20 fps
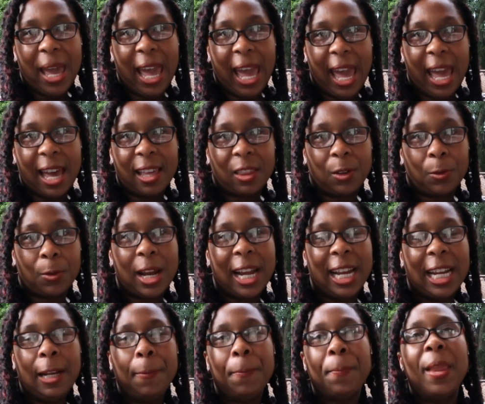path,
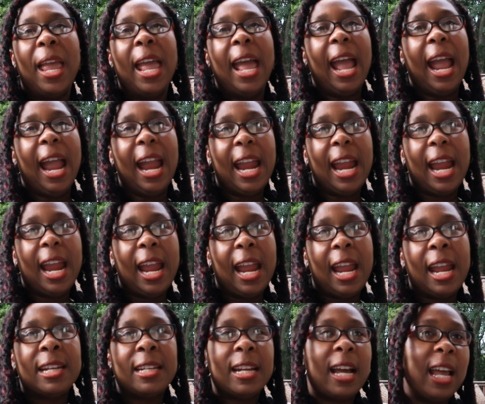right?
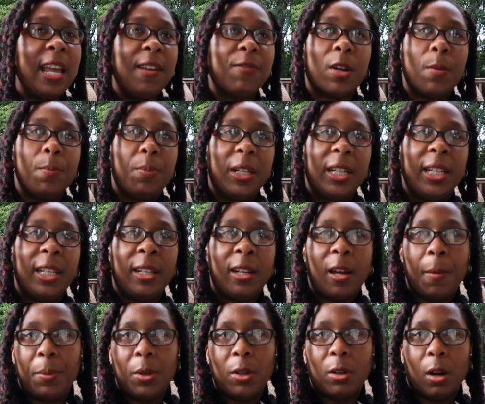And I have
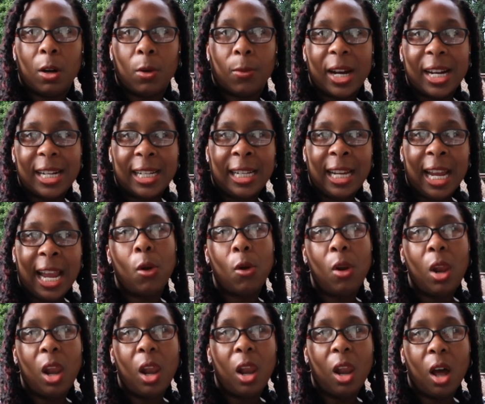completed a book already,
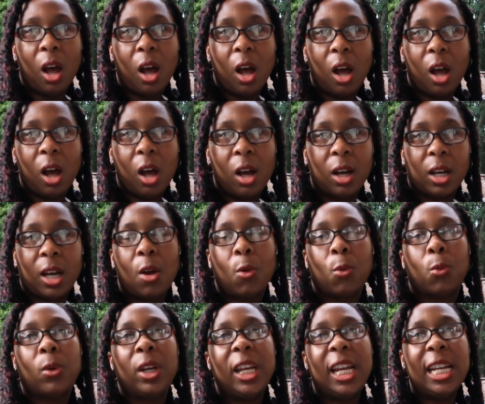Prologue,
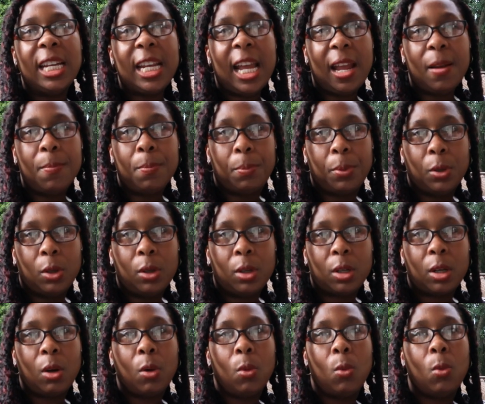read a
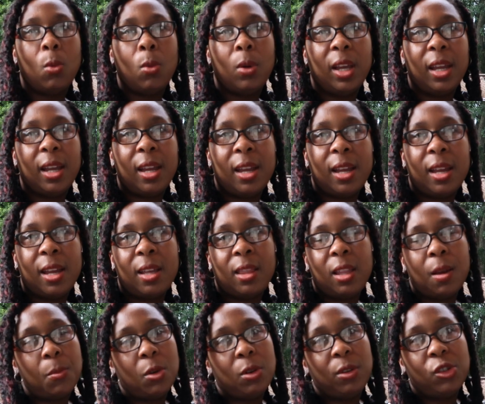book
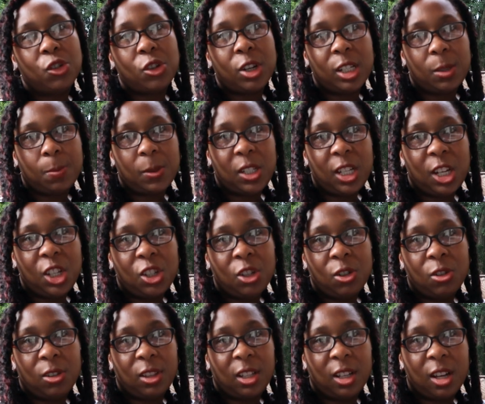with a mode of
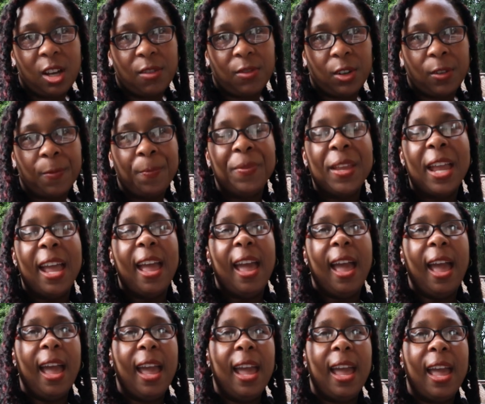transportation on the cover.
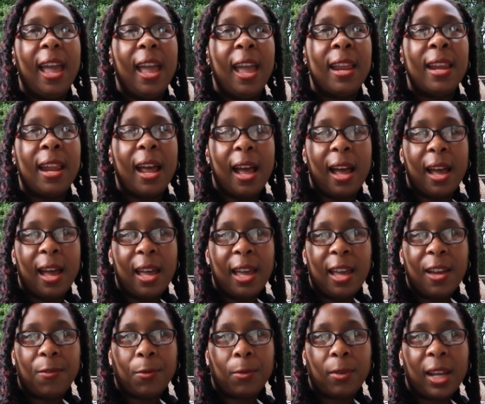And I
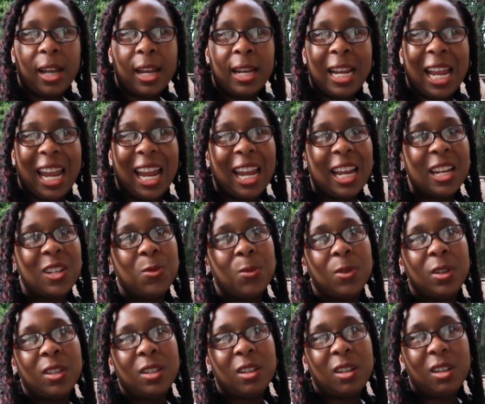have read And
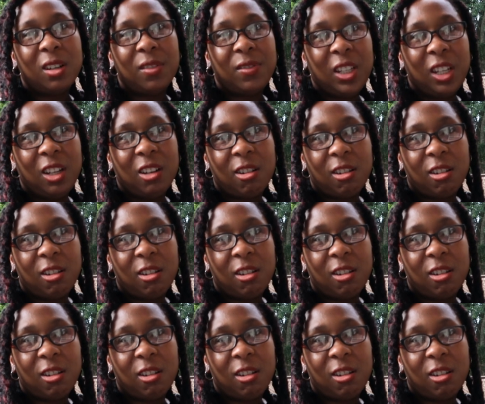What of the